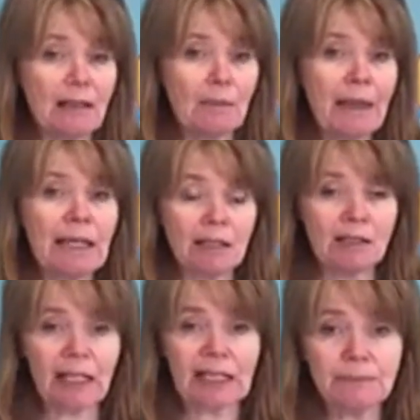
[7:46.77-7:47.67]
make the
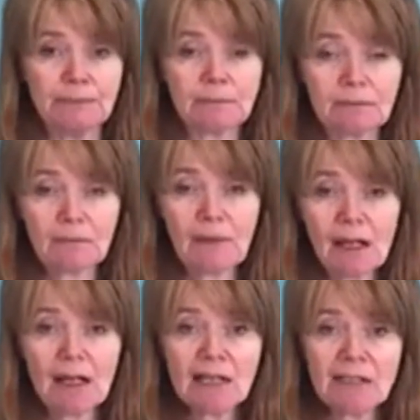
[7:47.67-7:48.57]
time
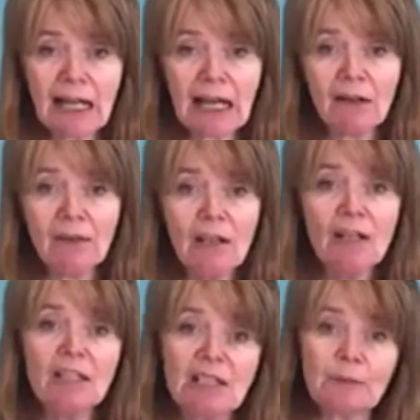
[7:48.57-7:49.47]
to have
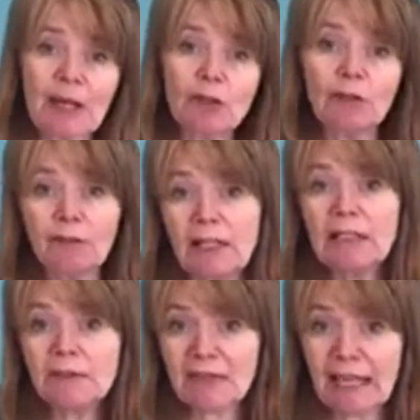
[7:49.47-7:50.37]
special
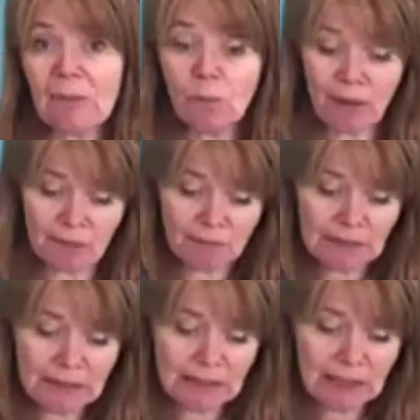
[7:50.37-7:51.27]
creative time with them.
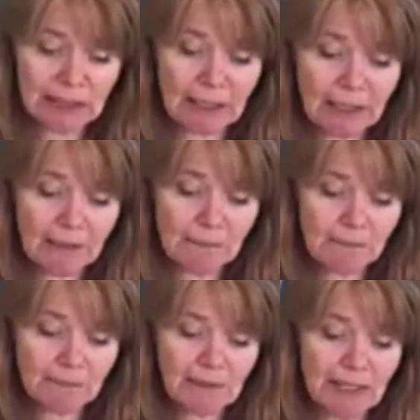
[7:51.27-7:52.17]

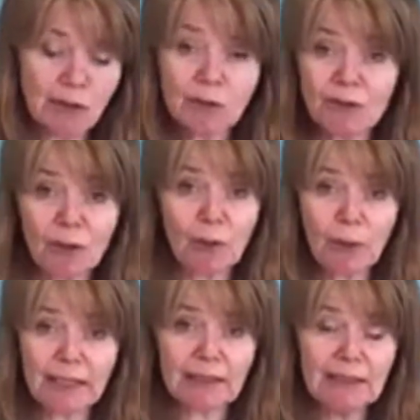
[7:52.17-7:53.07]
It does go
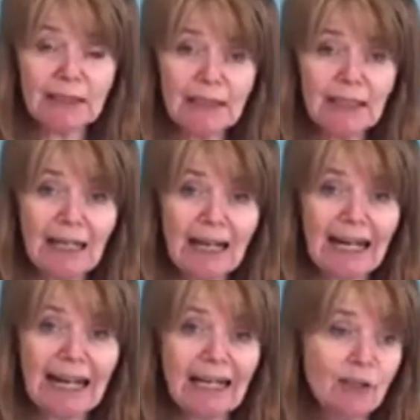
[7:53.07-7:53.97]
quick.
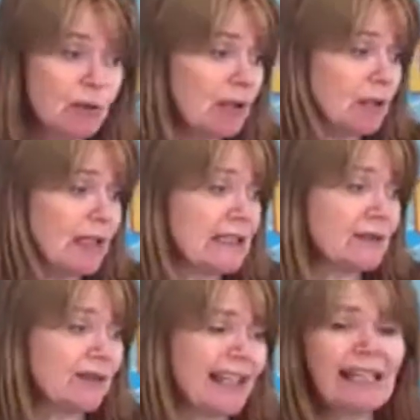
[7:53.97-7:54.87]
And doing creative
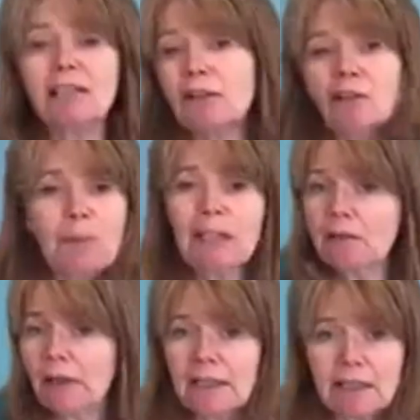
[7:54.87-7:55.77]
stuff, kids love being
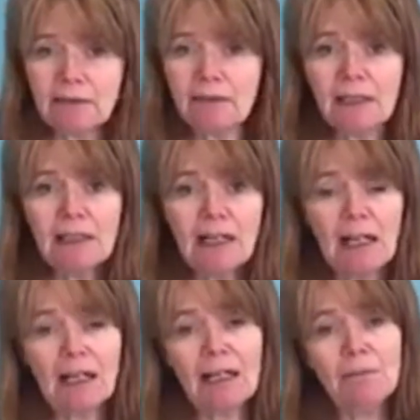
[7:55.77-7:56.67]
creative,
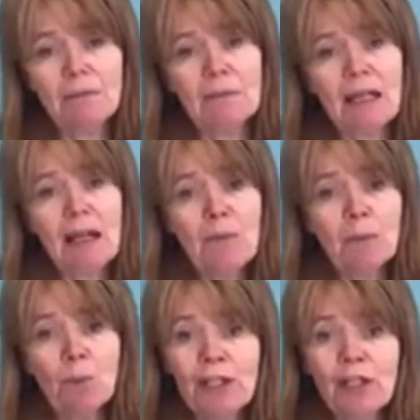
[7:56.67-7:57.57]

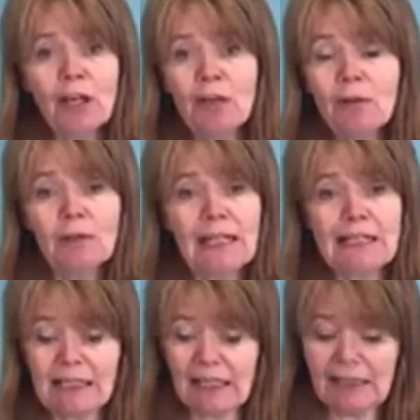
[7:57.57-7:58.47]
but we know it
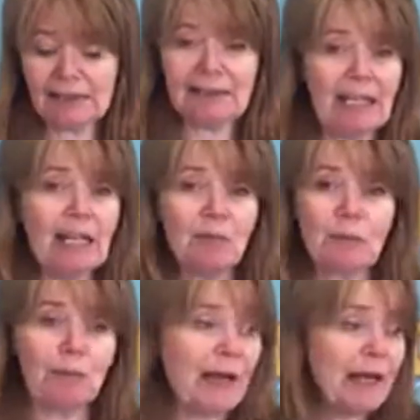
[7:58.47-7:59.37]
takes time to
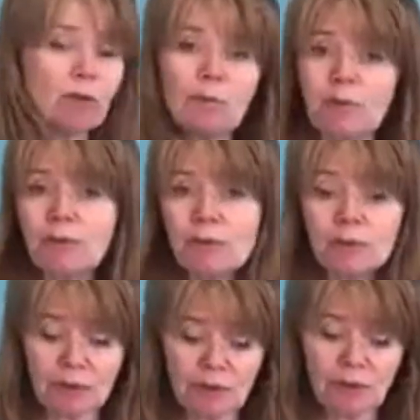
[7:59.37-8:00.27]
buy all the
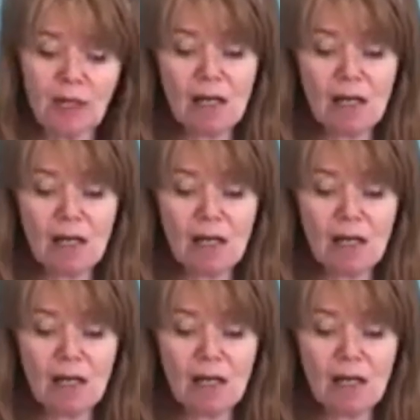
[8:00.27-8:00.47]
products,